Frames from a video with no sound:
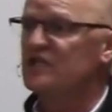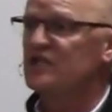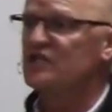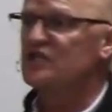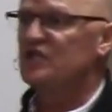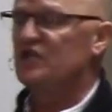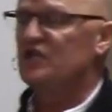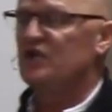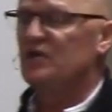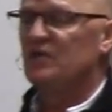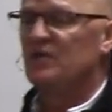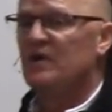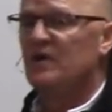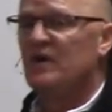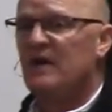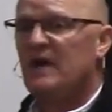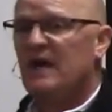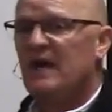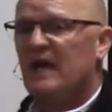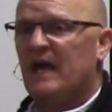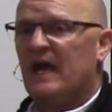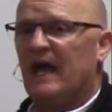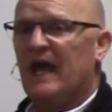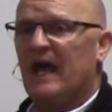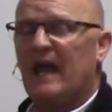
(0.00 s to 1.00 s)
issue.
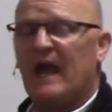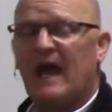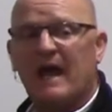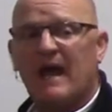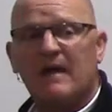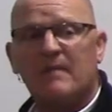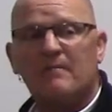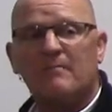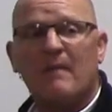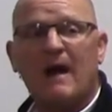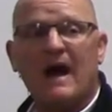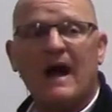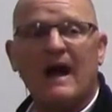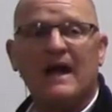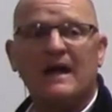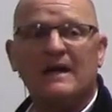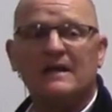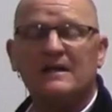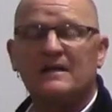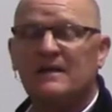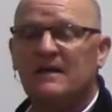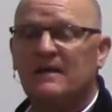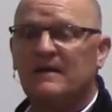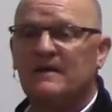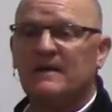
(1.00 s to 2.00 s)
And, I, and
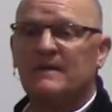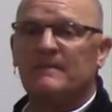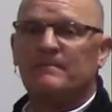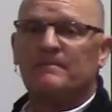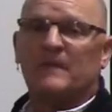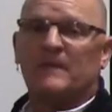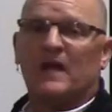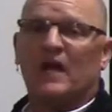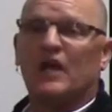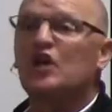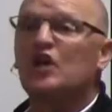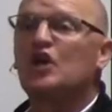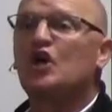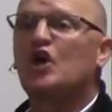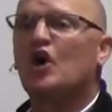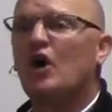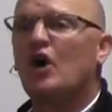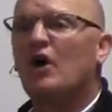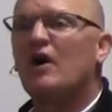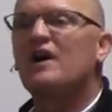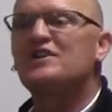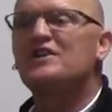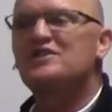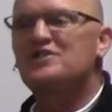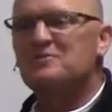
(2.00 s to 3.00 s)
my
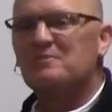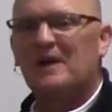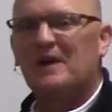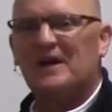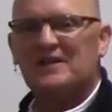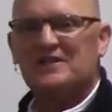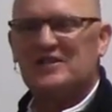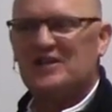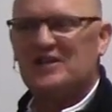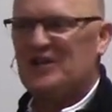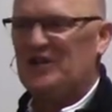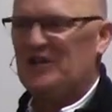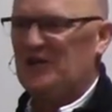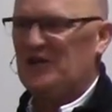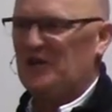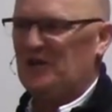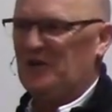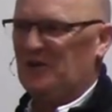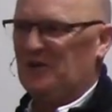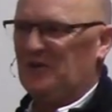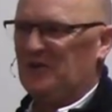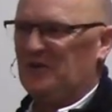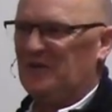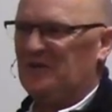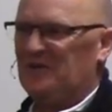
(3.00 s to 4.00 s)
encouragement to
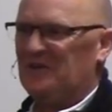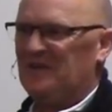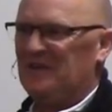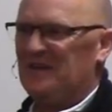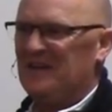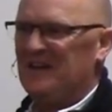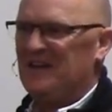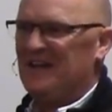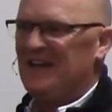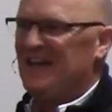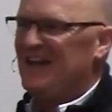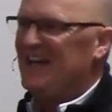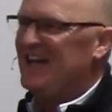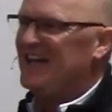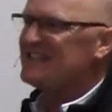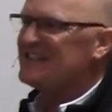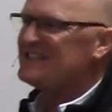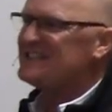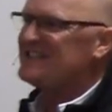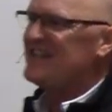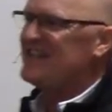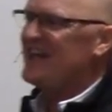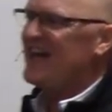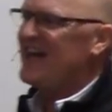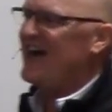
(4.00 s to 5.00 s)
you
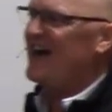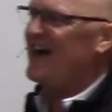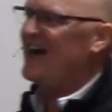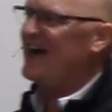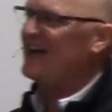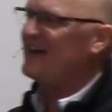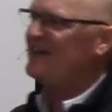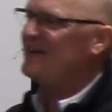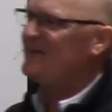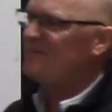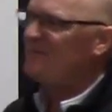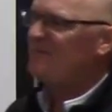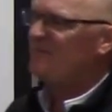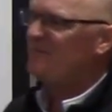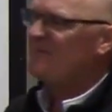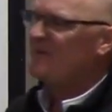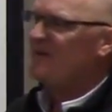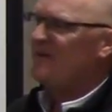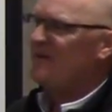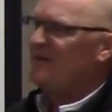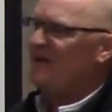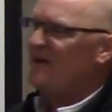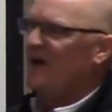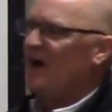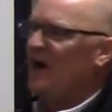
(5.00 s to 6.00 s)
is that
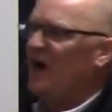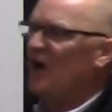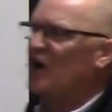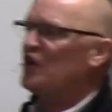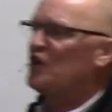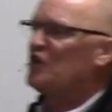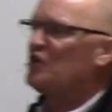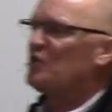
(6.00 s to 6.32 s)
a uh,